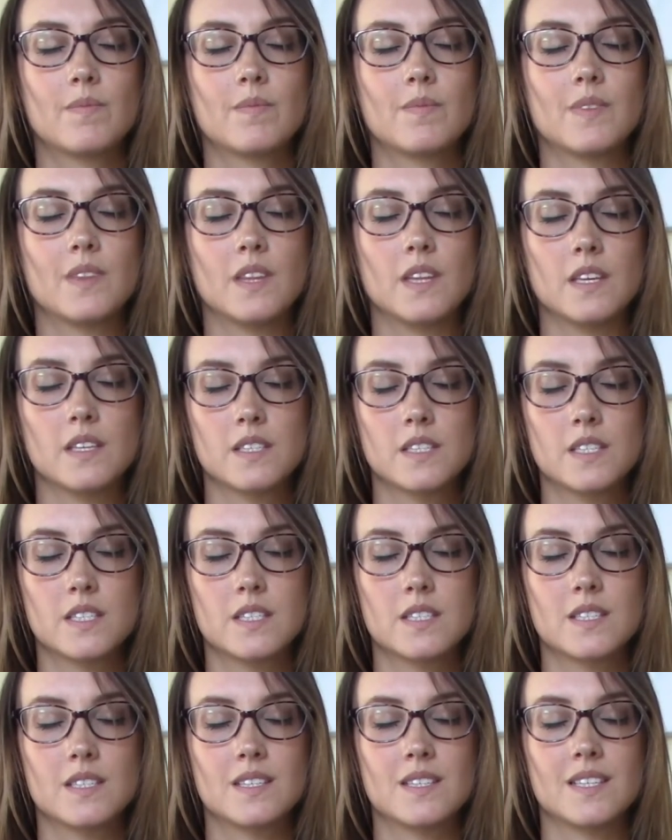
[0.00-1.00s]

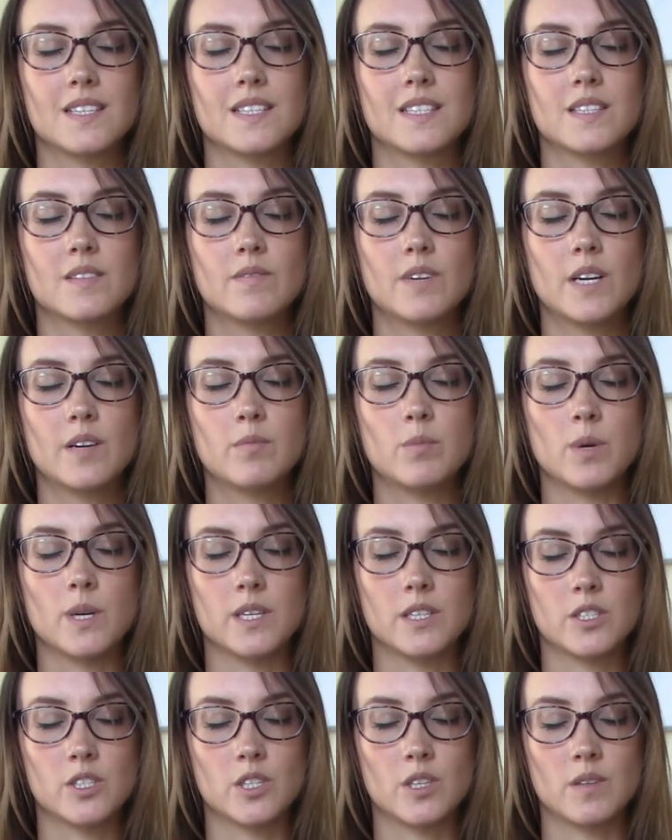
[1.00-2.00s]
This is the
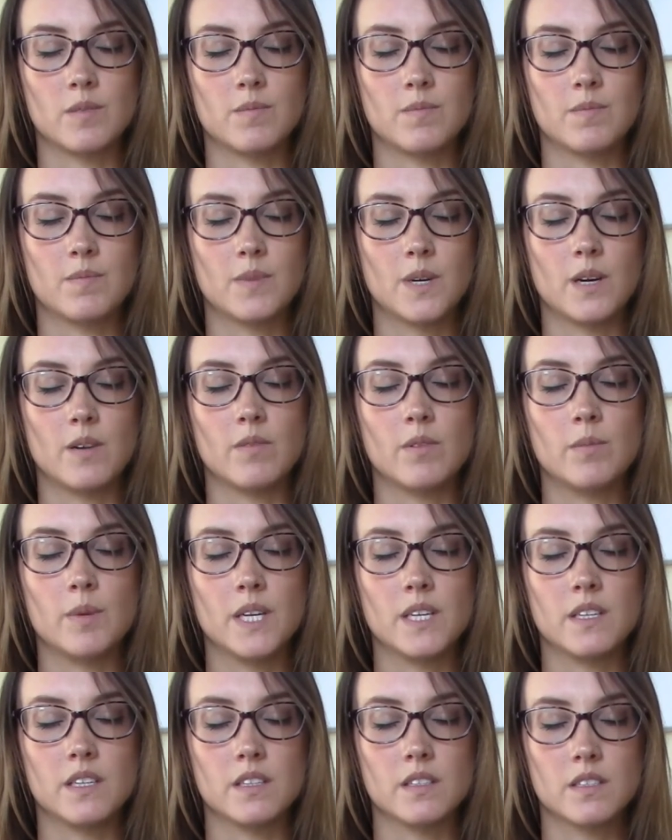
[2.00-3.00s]
vibration of
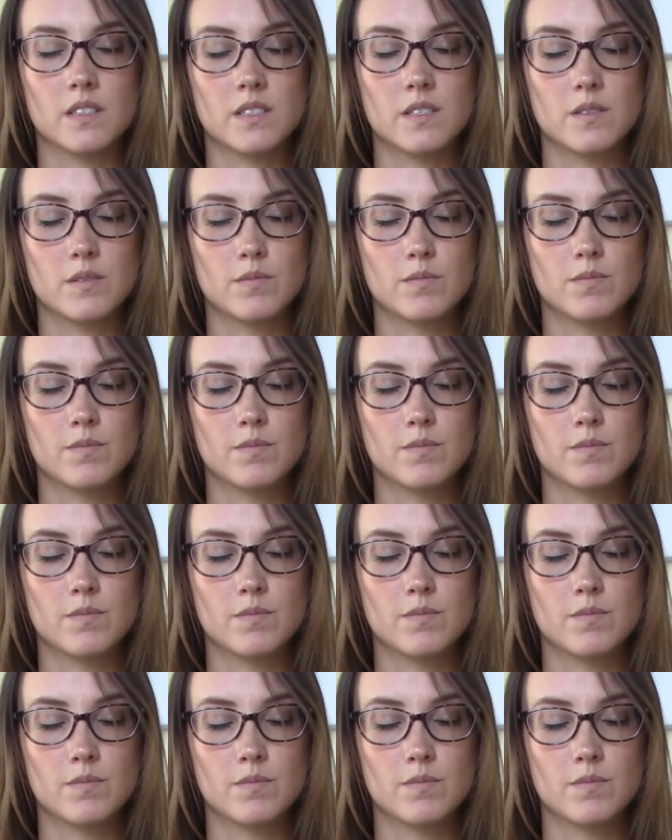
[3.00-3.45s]
abundance.